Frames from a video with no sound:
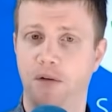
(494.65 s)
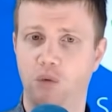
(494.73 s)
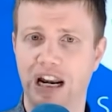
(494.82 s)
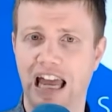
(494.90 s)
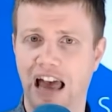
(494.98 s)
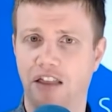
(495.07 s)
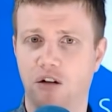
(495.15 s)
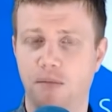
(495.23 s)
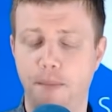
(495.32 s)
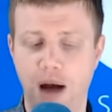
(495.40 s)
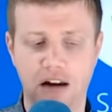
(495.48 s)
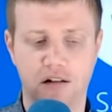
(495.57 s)
One other
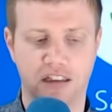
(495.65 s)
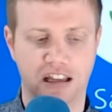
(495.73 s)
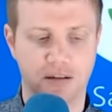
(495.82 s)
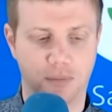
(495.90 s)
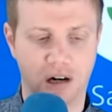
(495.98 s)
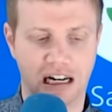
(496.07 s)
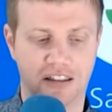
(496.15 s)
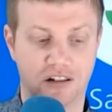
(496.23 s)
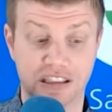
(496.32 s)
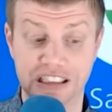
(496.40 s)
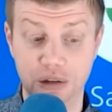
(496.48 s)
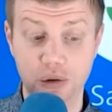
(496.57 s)
minor thing to point out,
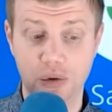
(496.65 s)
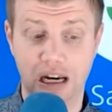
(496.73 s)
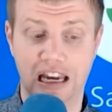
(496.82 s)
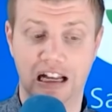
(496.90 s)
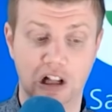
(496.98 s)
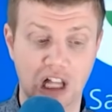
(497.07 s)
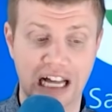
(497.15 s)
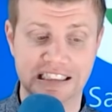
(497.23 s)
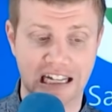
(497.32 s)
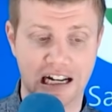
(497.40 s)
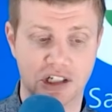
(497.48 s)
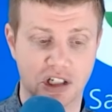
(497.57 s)
there's new class
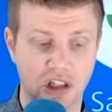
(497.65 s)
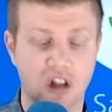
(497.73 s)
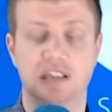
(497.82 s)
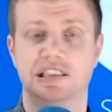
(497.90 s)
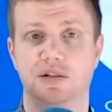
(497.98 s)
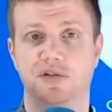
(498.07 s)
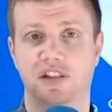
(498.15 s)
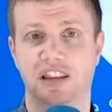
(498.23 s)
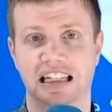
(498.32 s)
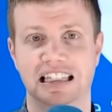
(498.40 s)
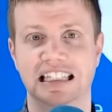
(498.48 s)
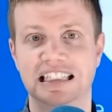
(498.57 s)
action lawsuit for
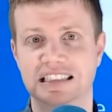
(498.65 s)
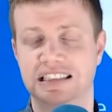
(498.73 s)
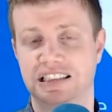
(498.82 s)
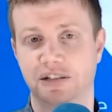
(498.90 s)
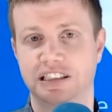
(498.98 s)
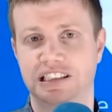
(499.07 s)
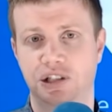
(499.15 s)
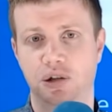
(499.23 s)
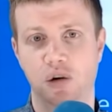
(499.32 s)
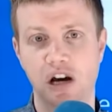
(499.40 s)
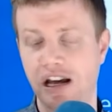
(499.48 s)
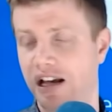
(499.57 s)
the Elite Series 2.